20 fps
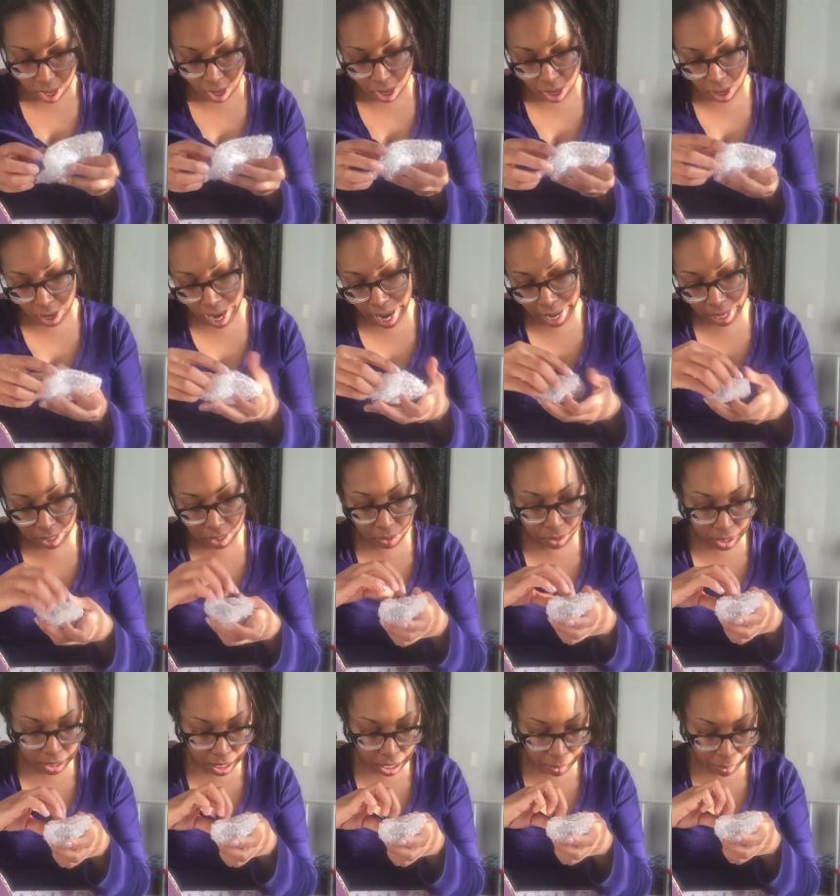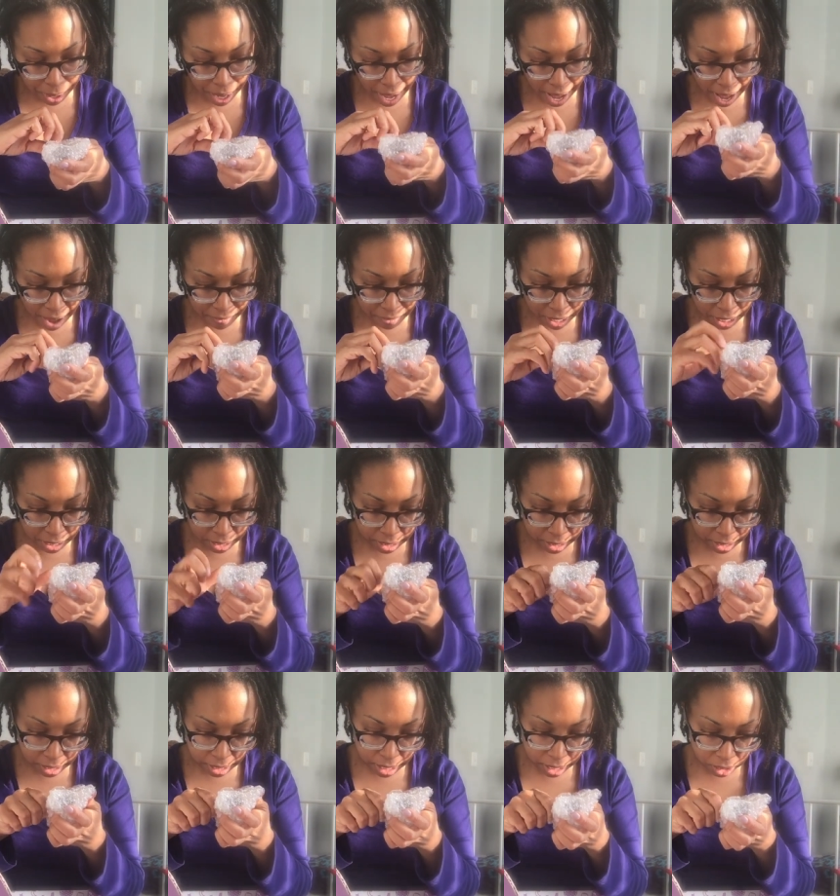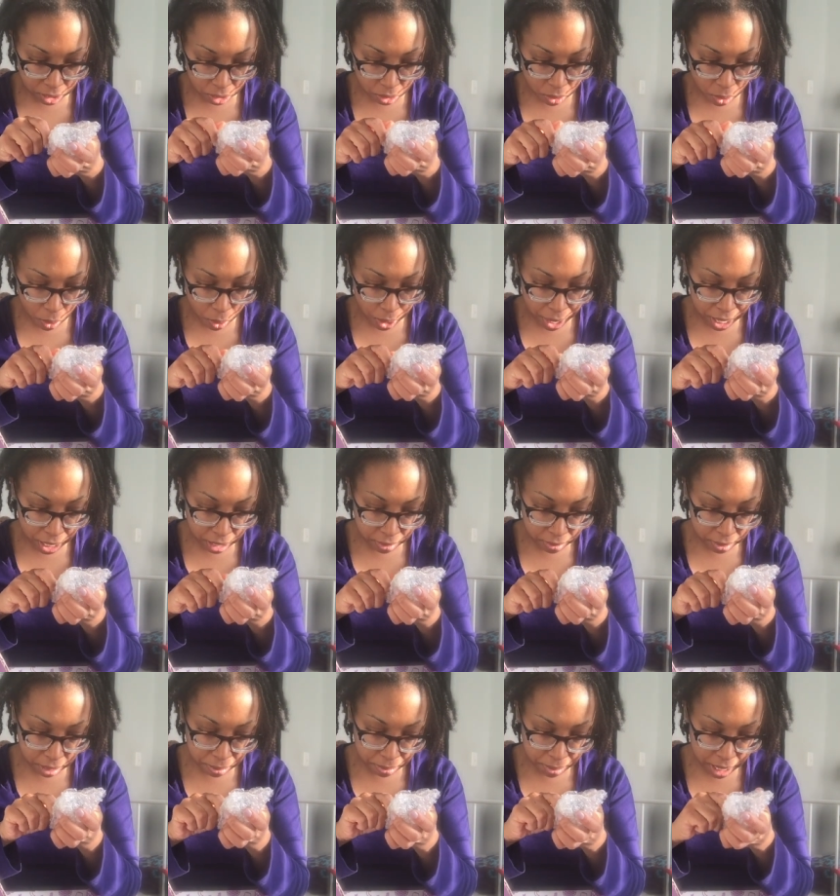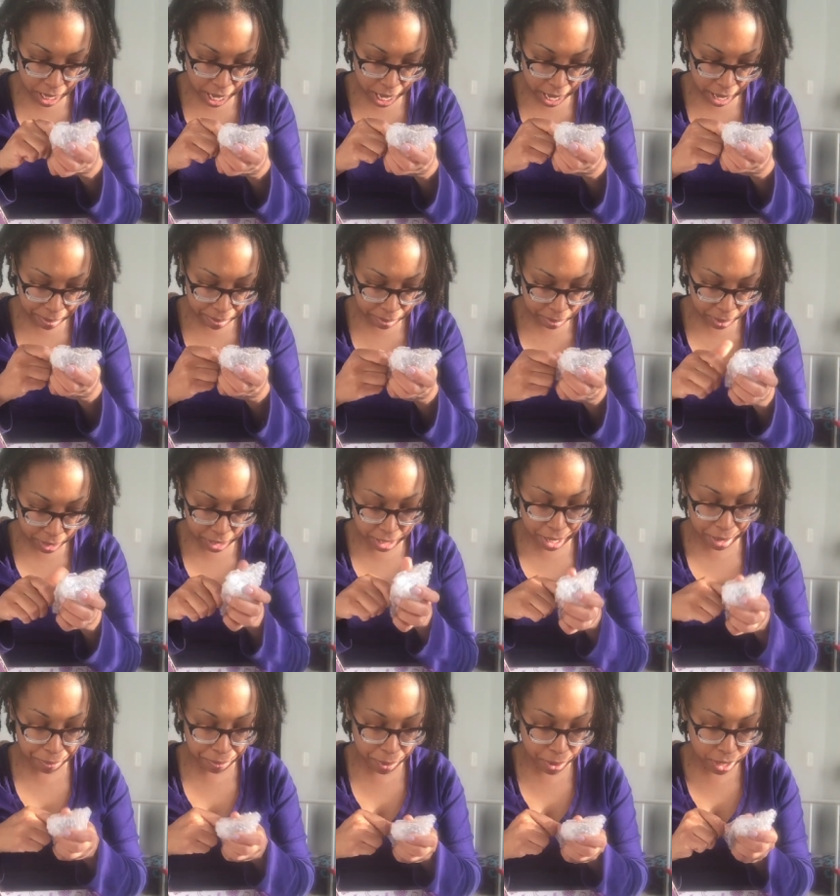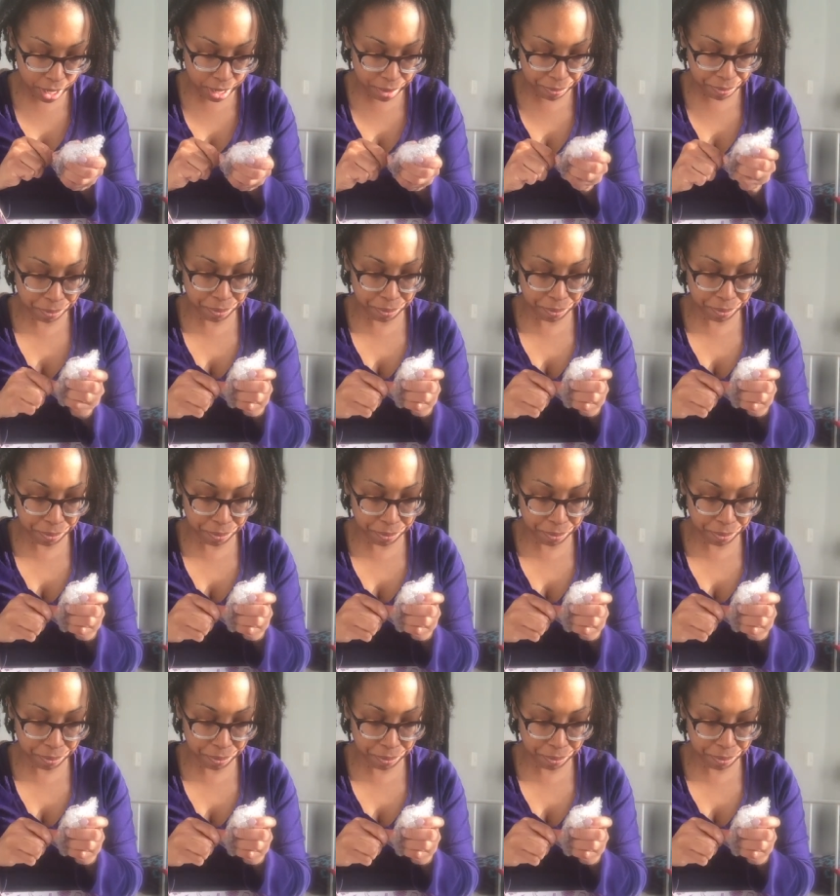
all right, so it looks like we have an essential oil of some kind. Let's see, hold on.